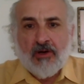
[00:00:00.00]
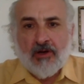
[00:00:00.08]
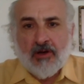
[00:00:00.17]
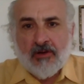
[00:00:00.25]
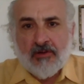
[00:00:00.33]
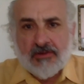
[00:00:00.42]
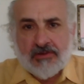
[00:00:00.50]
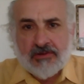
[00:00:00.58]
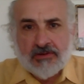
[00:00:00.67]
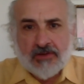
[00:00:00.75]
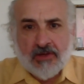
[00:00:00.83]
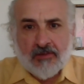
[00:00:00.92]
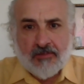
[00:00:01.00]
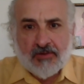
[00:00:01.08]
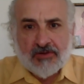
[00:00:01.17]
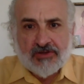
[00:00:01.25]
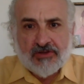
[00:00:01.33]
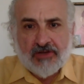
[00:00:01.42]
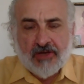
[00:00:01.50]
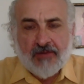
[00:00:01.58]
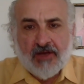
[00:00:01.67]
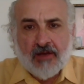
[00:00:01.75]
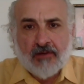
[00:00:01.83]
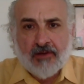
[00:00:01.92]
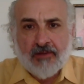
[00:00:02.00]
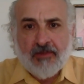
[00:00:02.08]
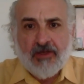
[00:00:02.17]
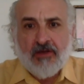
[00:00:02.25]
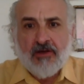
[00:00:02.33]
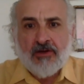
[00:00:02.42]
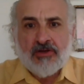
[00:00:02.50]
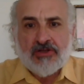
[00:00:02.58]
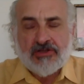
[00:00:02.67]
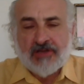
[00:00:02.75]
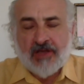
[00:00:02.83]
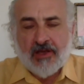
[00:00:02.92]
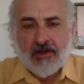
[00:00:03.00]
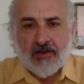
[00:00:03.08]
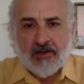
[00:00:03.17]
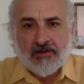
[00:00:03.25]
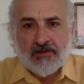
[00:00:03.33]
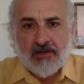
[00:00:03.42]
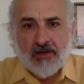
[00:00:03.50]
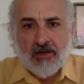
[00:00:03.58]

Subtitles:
a person named al-Libi into saying that